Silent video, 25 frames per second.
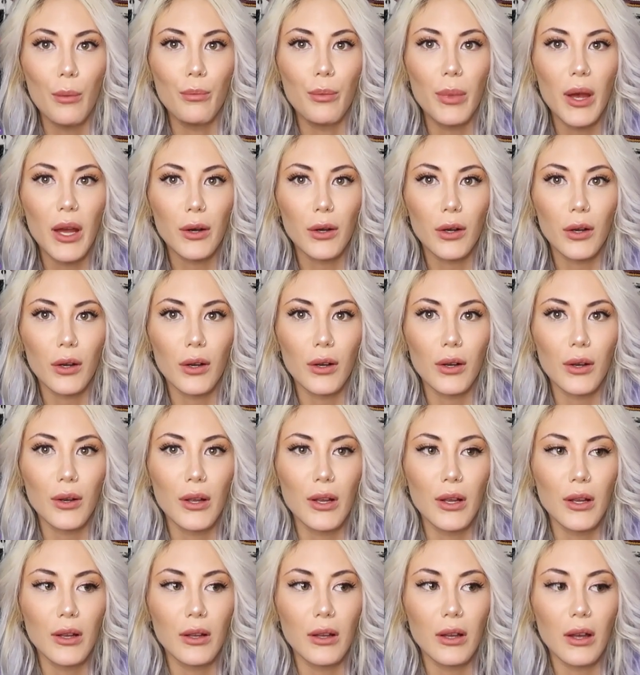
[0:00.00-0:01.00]
better
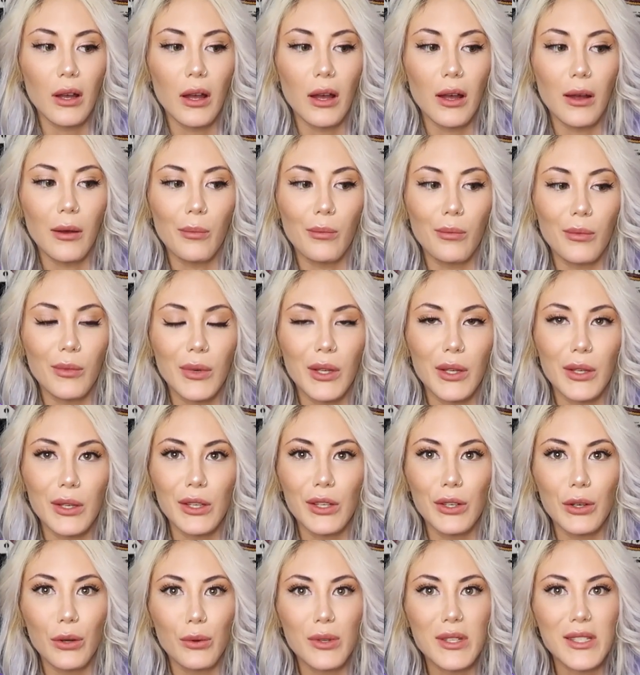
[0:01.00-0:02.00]
um,
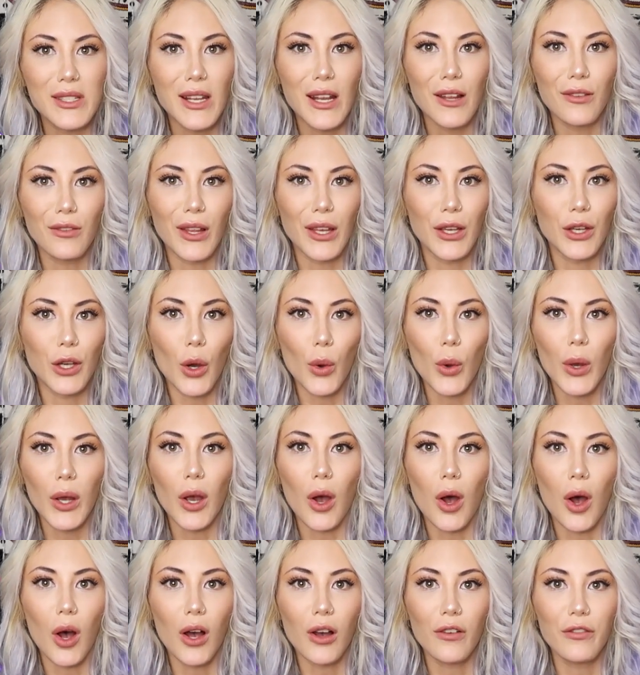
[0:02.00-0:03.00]
you know, instead of like going
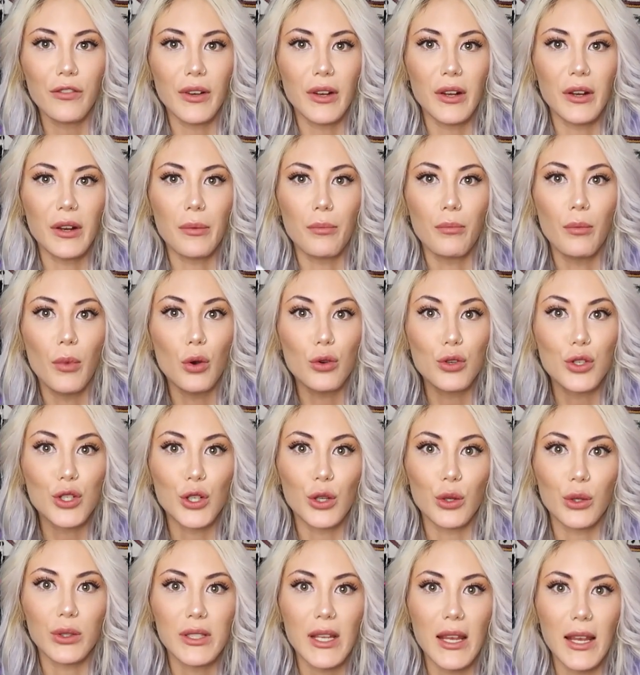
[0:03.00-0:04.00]
off in an
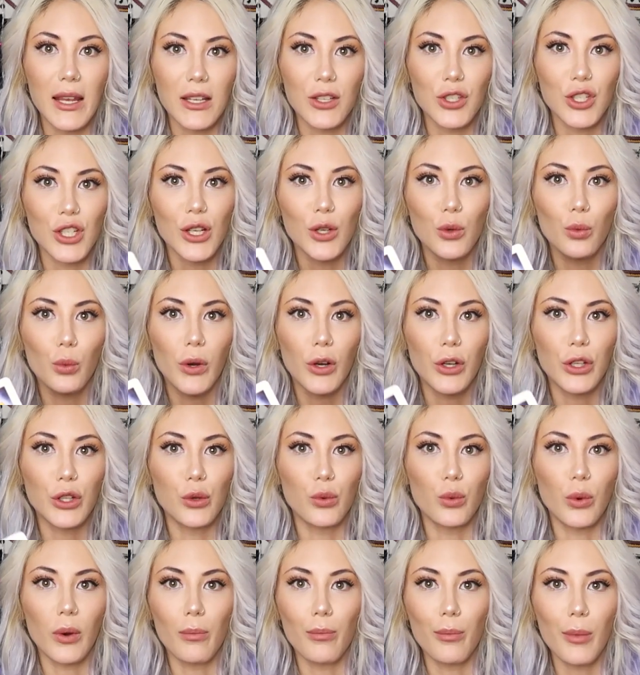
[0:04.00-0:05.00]
emotional tangent where you
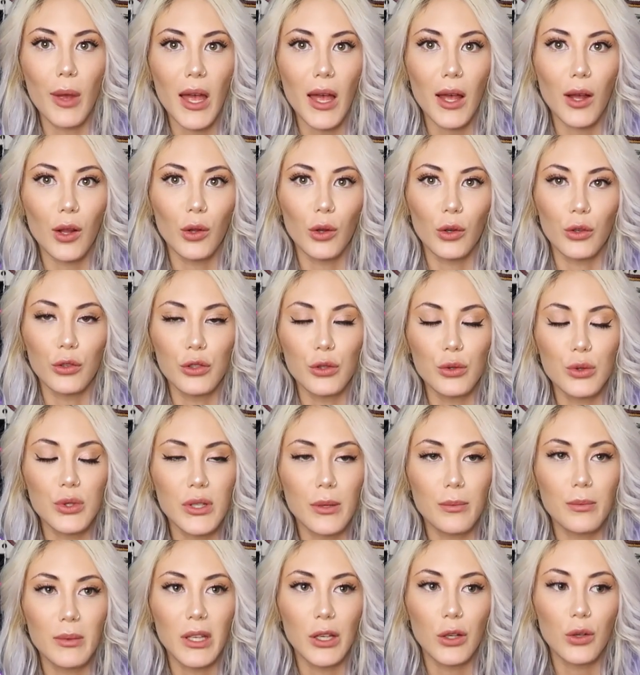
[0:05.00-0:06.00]
rebel or do
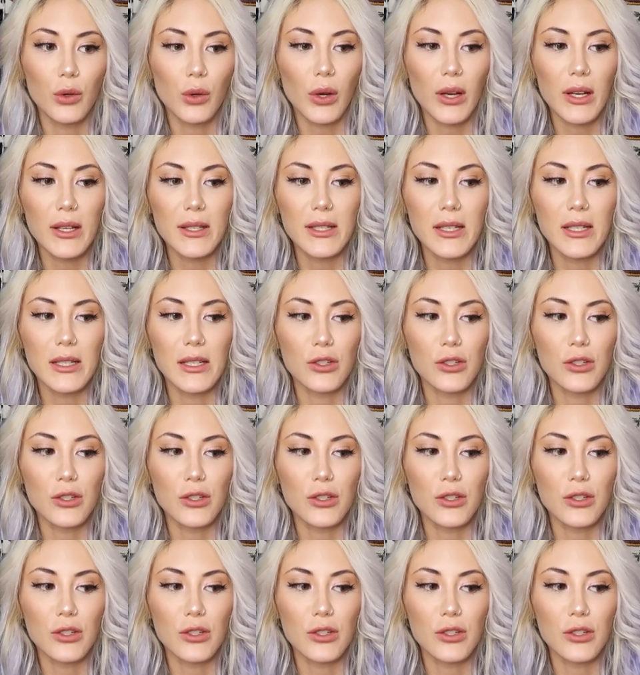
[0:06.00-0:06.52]
something crazy,